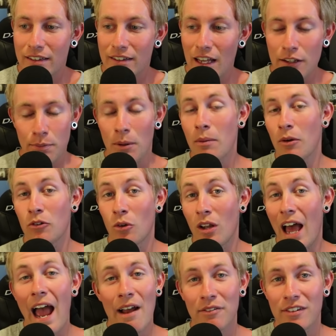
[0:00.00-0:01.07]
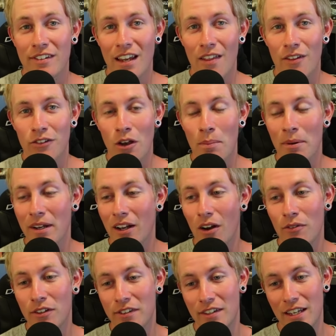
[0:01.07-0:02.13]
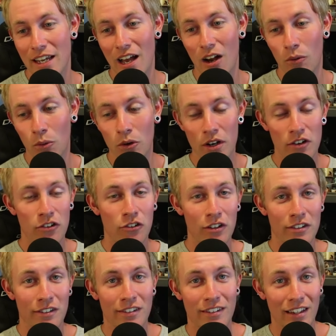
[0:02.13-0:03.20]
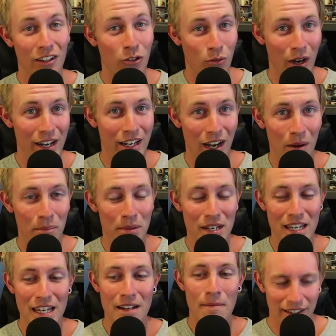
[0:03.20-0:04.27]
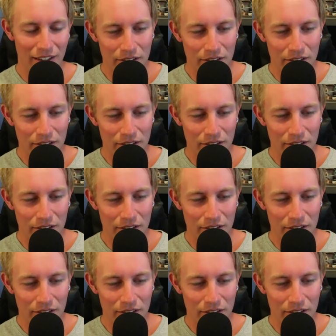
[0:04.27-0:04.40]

that's pretty much all I have to say on the topic. Obviously, uh, Root Industries is still a great company.